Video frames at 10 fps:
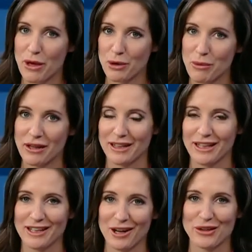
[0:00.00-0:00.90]
better bet
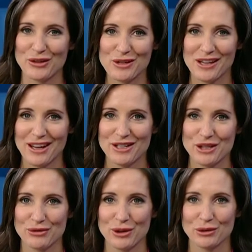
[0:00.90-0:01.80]
than in others.
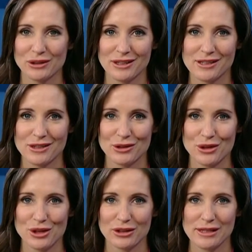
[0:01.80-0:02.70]
Jeffrey Olin is here
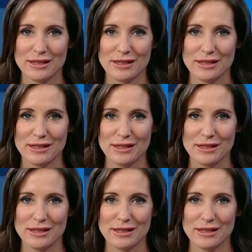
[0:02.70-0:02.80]
to share